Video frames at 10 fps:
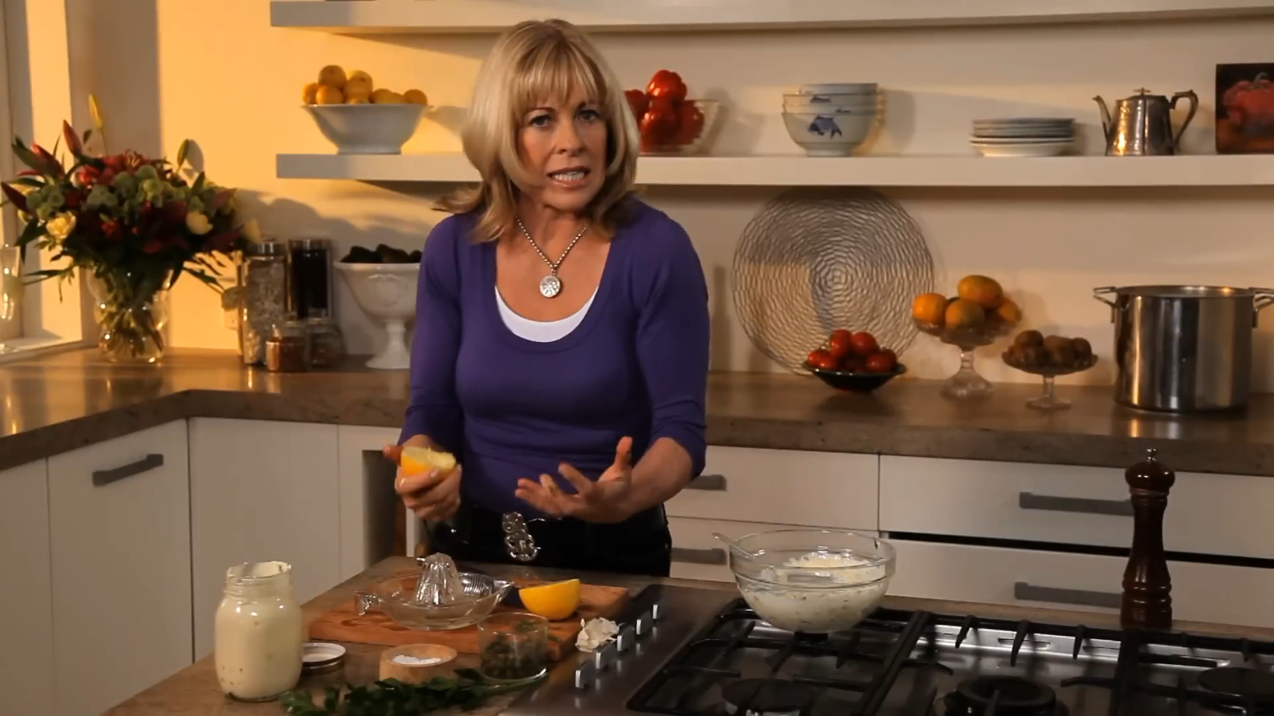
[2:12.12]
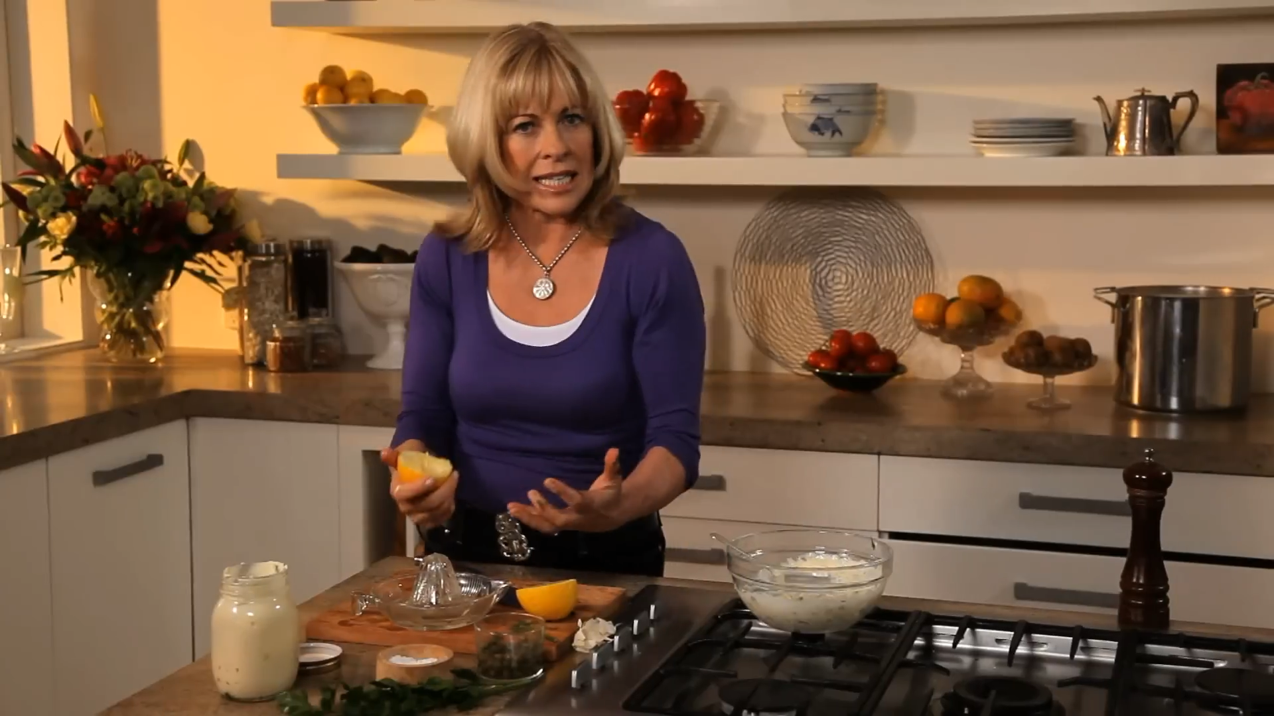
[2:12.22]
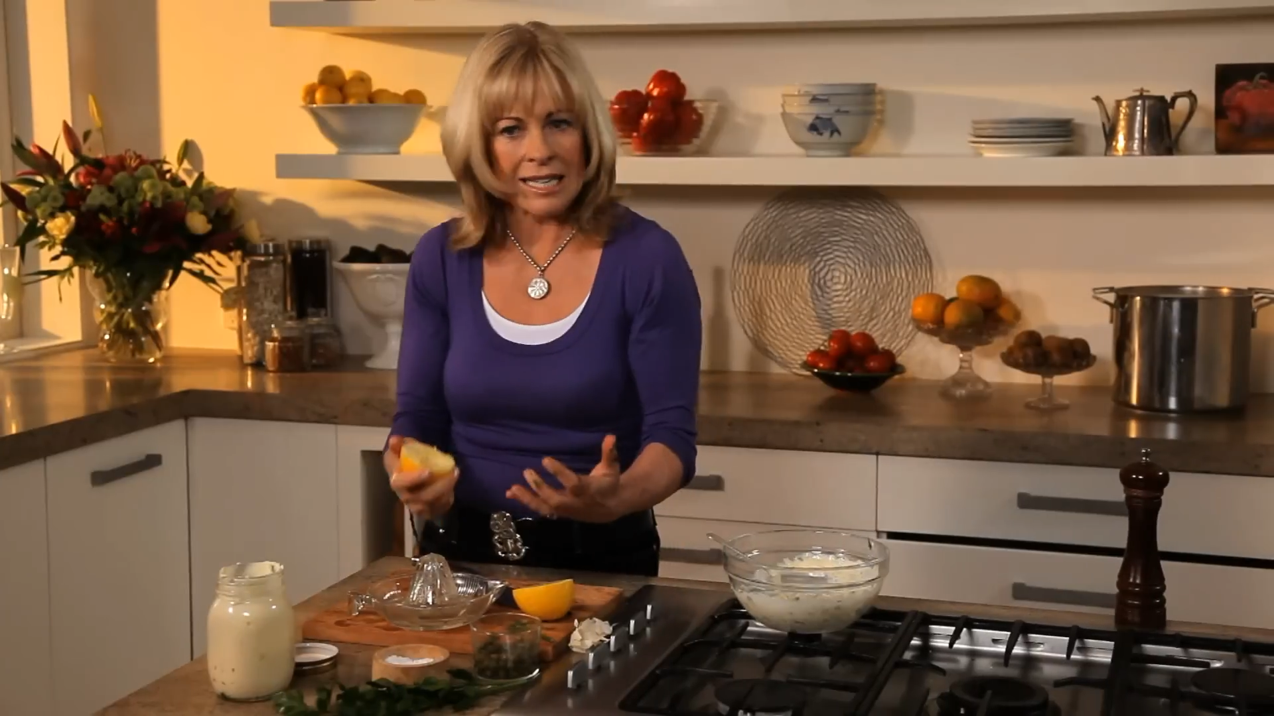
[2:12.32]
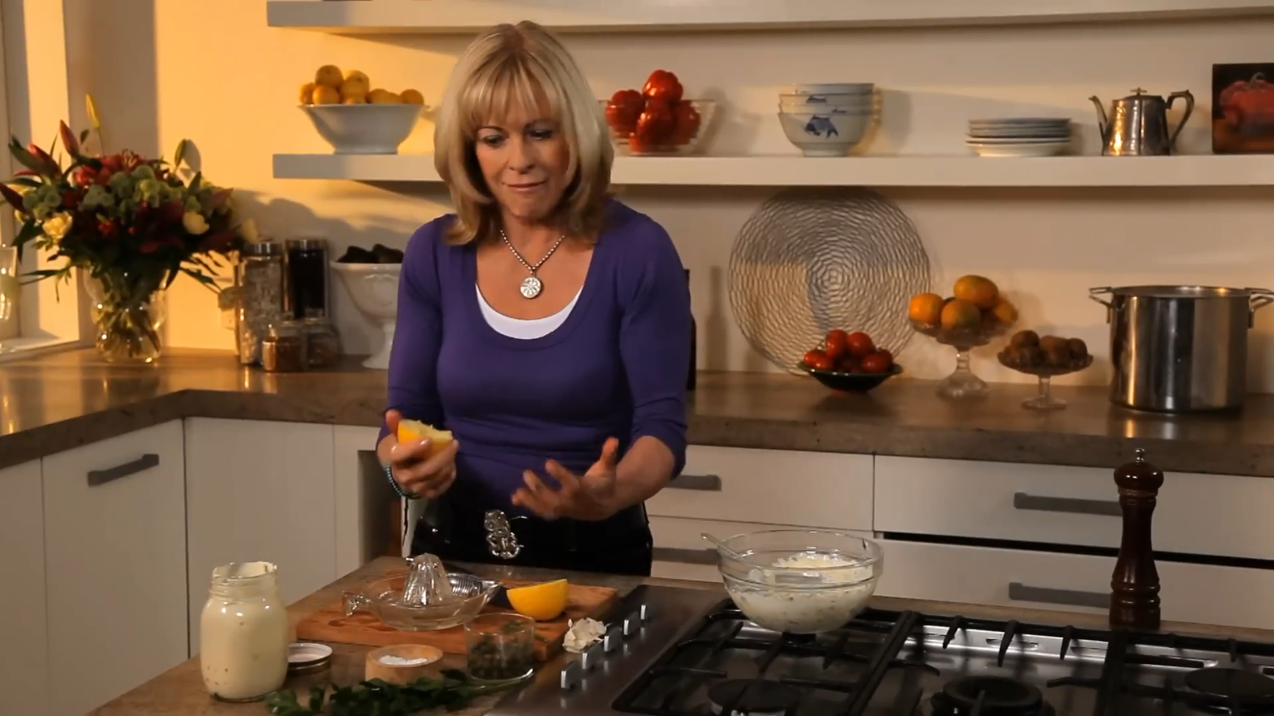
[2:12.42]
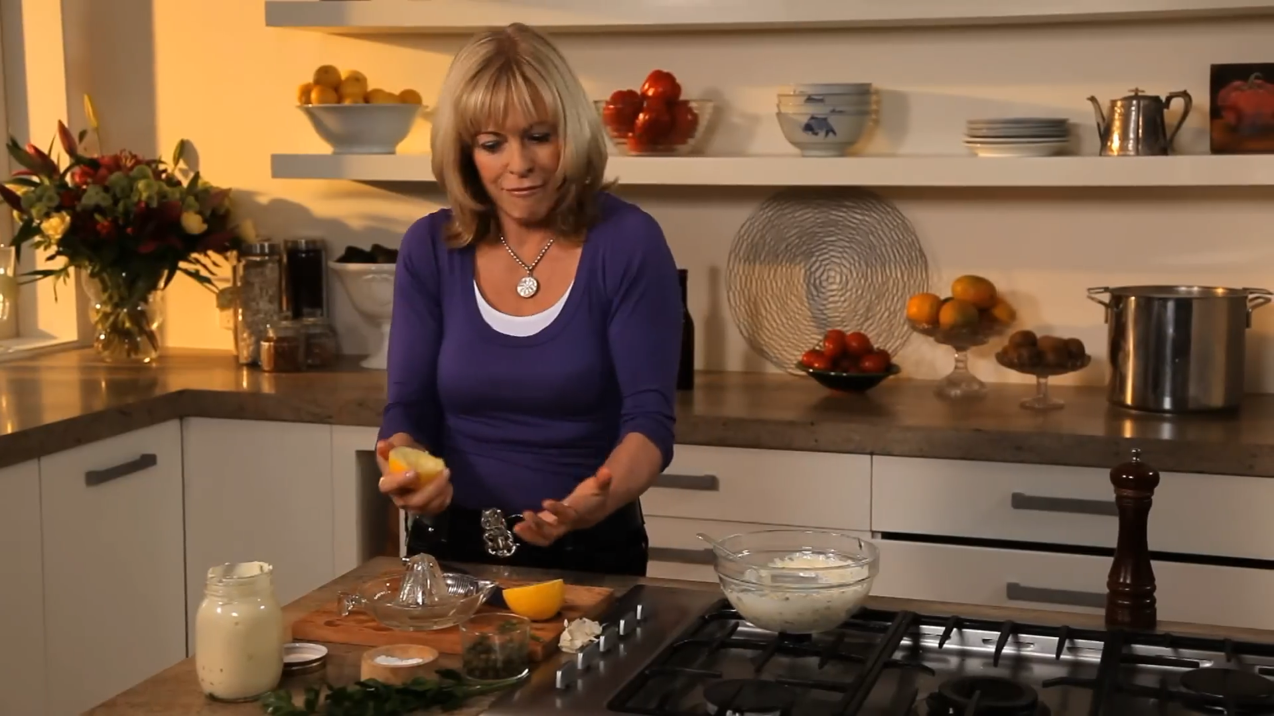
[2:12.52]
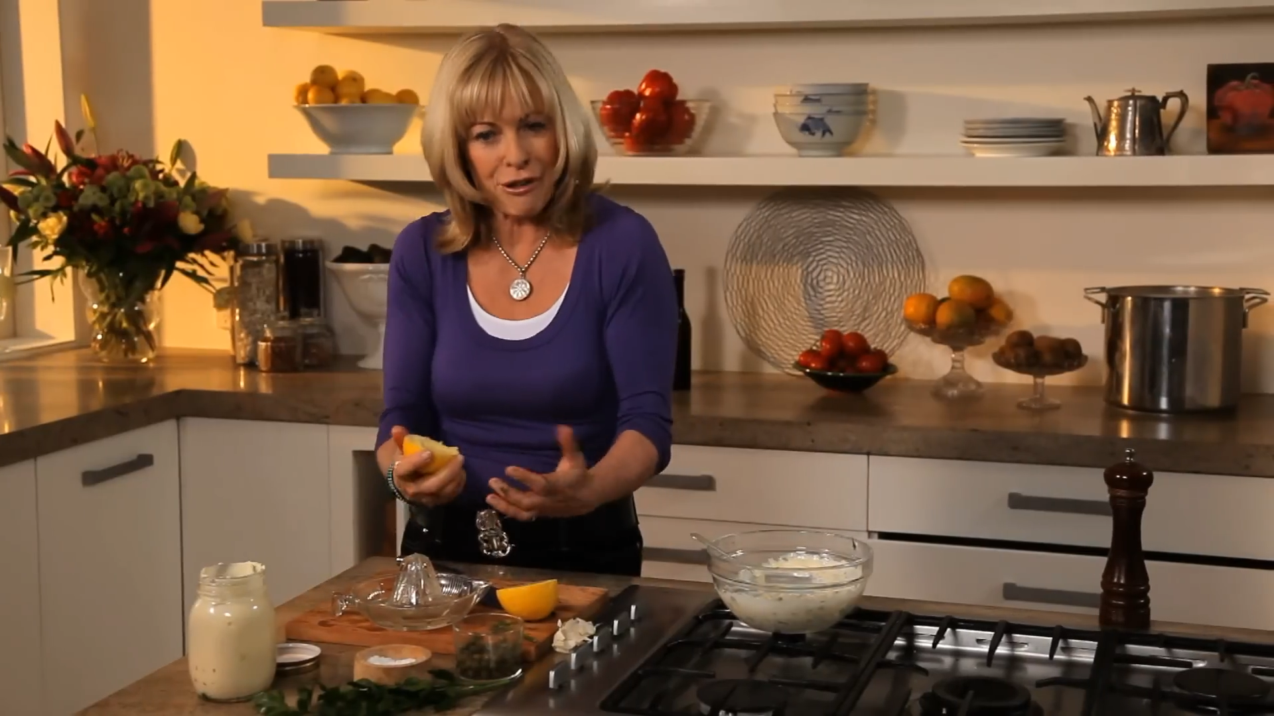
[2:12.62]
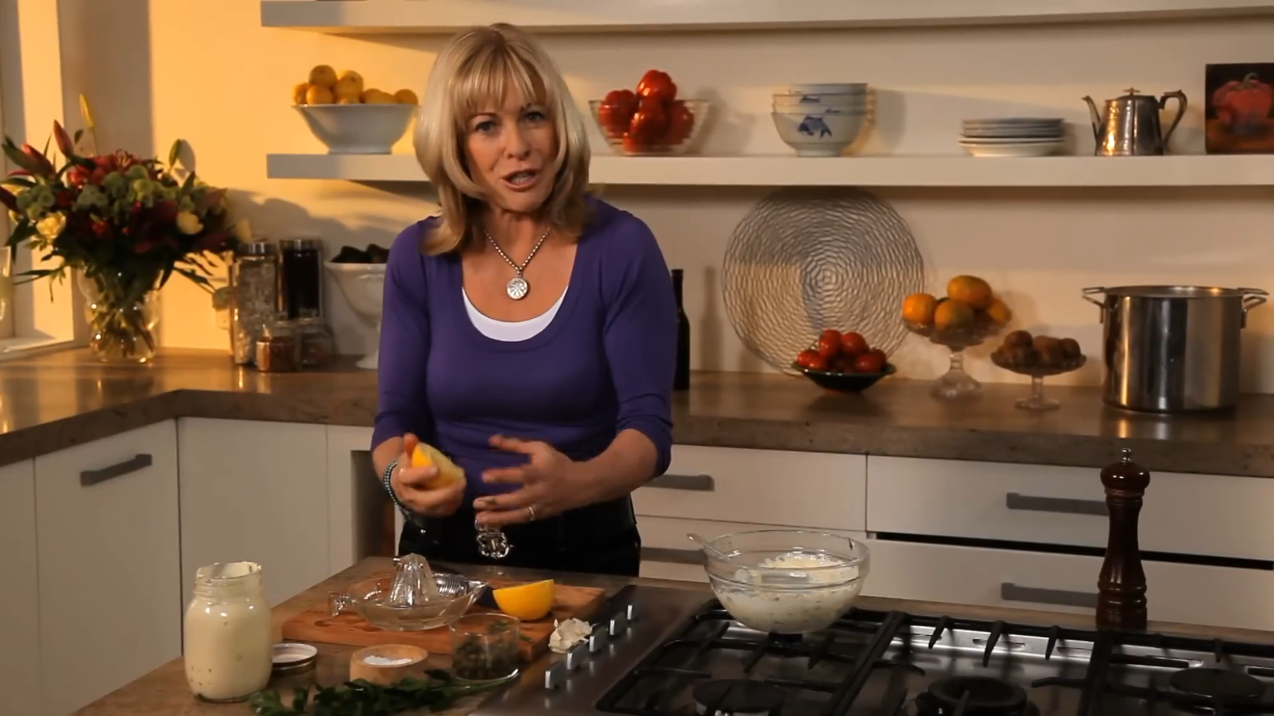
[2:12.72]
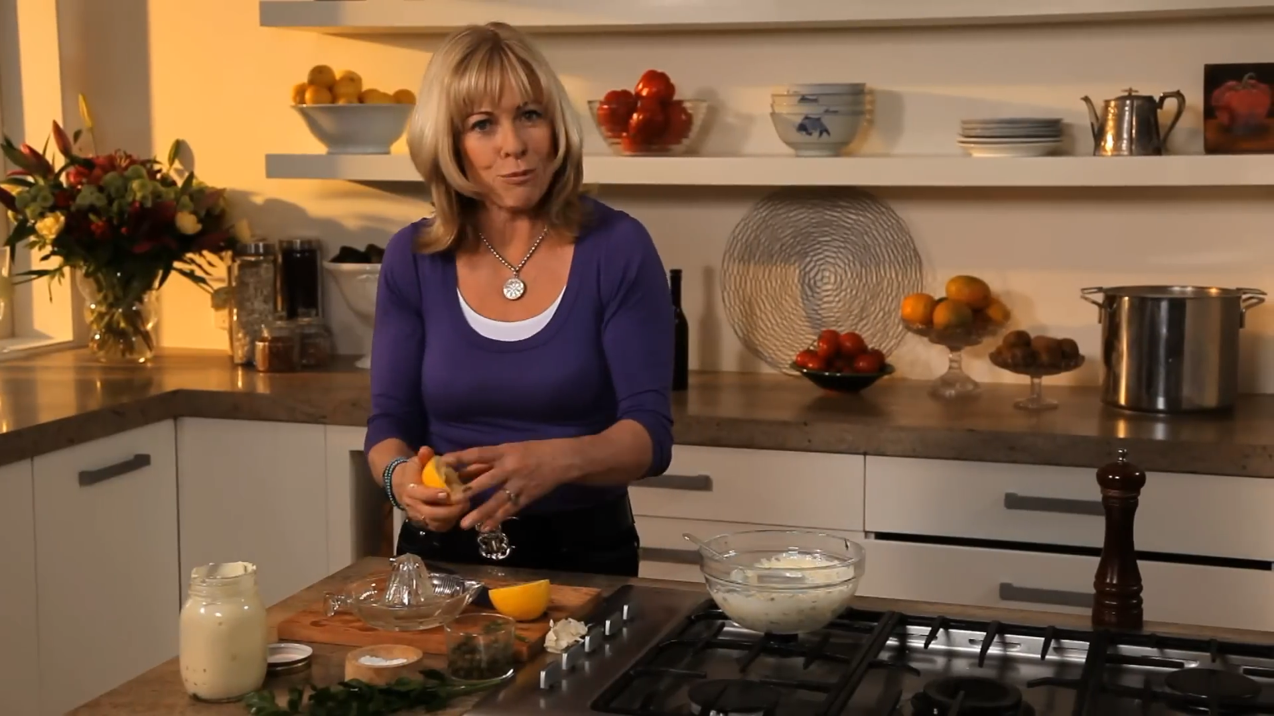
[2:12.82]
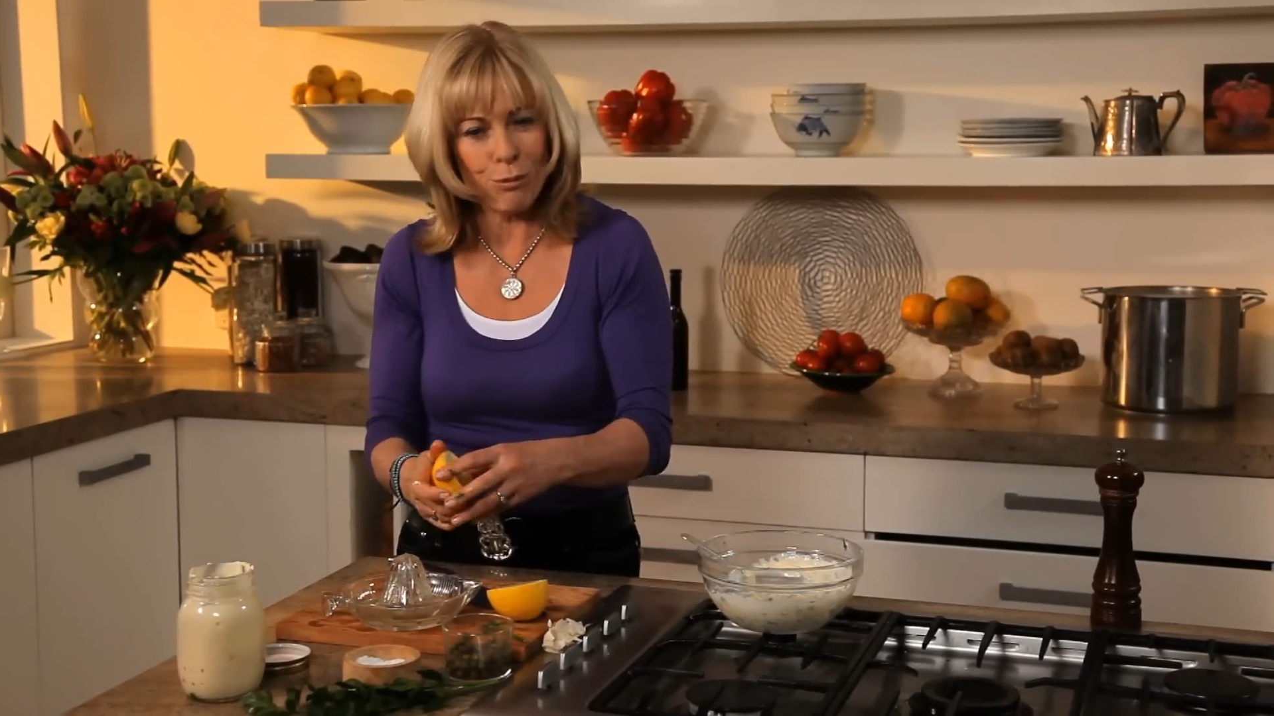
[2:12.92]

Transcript: clean, fresh,